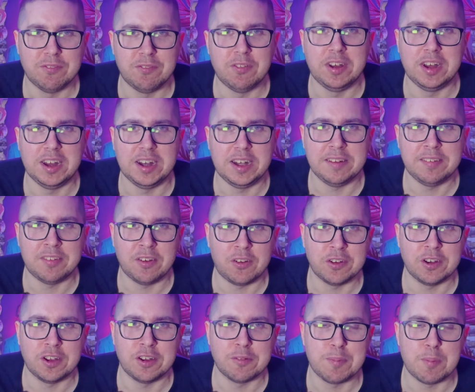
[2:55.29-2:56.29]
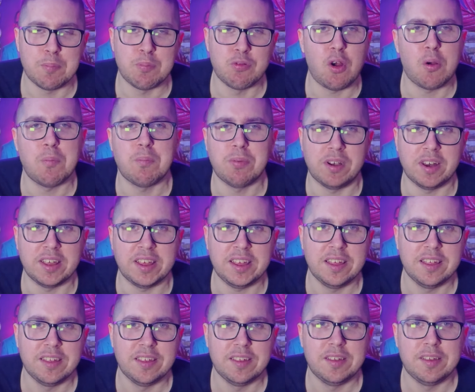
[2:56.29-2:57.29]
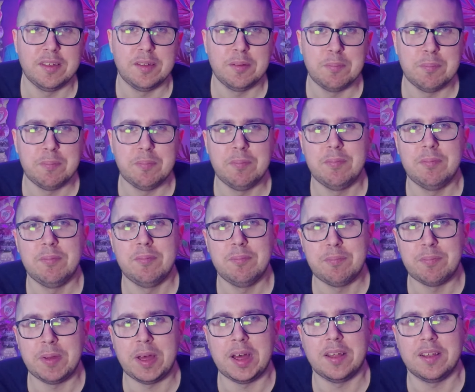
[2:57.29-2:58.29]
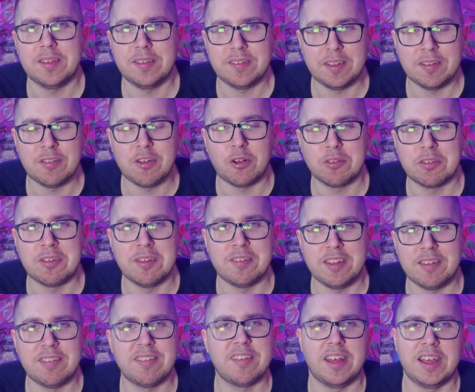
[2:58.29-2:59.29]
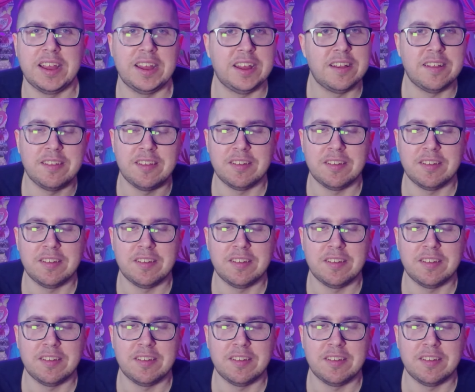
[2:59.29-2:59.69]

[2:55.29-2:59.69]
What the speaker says: really diagnosed me properly. But the doctor did say